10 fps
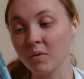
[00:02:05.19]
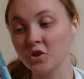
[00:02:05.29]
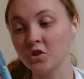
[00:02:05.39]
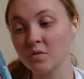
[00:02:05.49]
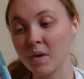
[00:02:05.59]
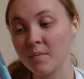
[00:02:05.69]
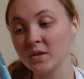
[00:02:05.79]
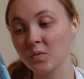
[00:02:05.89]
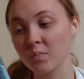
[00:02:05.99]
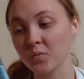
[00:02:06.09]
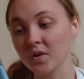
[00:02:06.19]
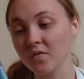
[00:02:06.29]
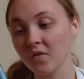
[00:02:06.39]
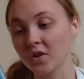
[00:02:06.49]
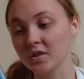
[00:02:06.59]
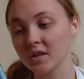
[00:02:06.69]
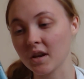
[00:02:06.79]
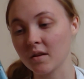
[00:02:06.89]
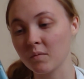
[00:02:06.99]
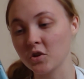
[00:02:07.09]
Which 2 babies were born first
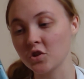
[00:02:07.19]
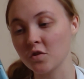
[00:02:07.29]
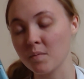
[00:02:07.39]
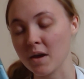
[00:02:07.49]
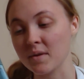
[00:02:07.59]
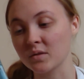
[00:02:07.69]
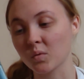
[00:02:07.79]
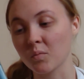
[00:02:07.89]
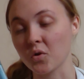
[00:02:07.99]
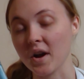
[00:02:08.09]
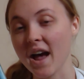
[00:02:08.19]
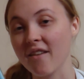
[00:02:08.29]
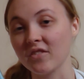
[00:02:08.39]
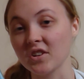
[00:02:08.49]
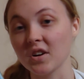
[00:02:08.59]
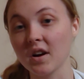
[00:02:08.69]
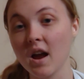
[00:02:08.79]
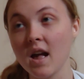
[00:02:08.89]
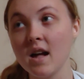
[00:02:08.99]
and which 2 babies were born after?"